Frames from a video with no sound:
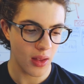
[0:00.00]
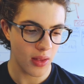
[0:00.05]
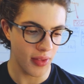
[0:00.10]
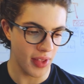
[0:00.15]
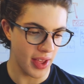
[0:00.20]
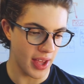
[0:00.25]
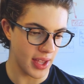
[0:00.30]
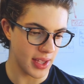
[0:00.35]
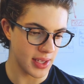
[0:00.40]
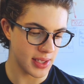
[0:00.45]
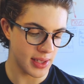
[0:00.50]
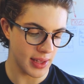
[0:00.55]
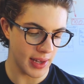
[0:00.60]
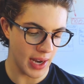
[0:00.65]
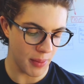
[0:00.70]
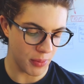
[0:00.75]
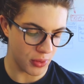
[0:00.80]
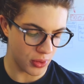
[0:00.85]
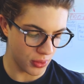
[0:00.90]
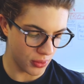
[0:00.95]
There's an
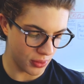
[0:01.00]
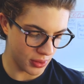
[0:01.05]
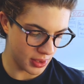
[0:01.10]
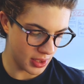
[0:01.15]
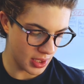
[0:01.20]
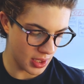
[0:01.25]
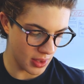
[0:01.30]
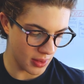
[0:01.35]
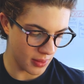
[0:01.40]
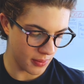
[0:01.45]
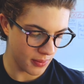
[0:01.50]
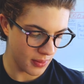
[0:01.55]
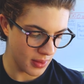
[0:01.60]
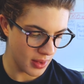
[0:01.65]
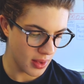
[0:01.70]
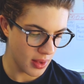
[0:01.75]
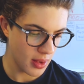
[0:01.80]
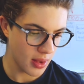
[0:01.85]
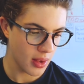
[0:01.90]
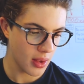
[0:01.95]
app called here,
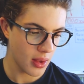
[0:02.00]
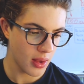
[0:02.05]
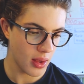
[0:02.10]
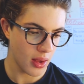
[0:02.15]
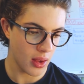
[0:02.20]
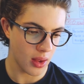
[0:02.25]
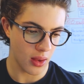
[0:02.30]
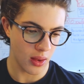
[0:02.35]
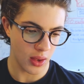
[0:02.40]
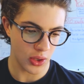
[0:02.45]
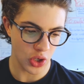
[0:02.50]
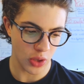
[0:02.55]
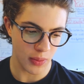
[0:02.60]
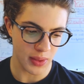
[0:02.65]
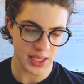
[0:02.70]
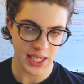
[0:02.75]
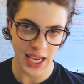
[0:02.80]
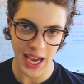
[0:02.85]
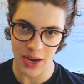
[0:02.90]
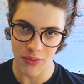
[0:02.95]
Adobe
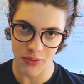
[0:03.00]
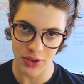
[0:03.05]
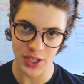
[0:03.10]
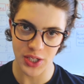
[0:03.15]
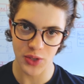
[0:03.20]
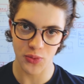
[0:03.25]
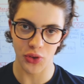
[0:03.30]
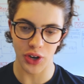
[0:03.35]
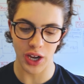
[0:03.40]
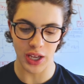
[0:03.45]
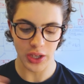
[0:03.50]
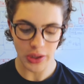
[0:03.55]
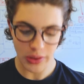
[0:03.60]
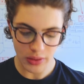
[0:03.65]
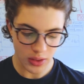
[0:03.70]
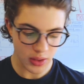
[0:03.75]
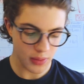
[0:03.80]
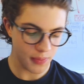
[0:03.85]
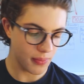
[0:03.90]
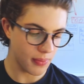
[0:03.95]
Scan, which is what I
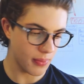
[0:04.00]
use.